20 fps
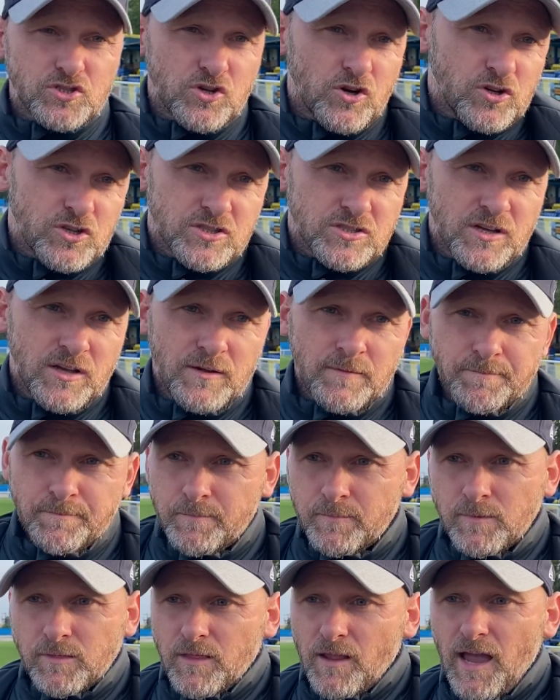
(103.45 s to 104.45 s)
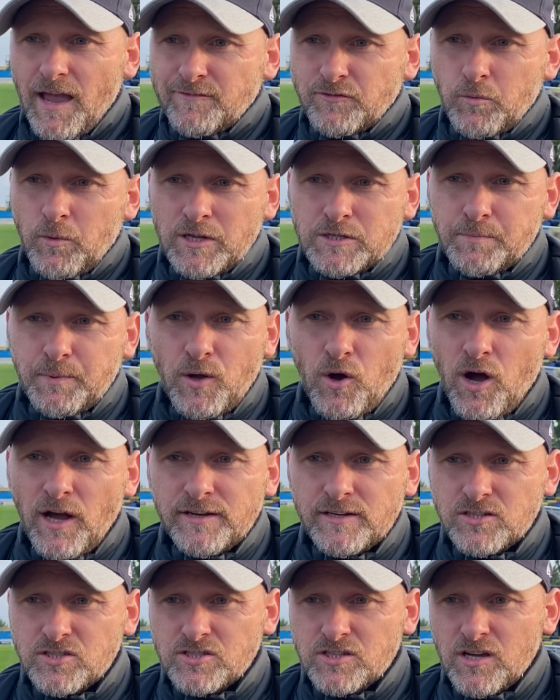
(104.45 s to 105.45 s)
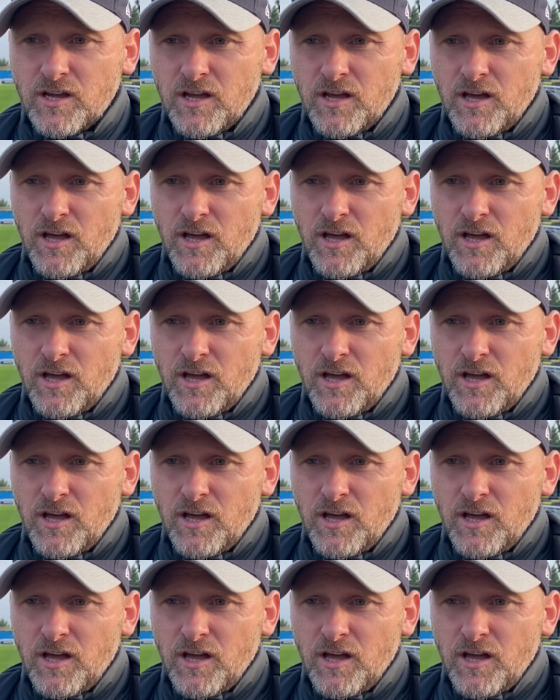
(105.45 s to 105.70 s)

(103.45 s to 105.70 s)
as long as everyone's behind us.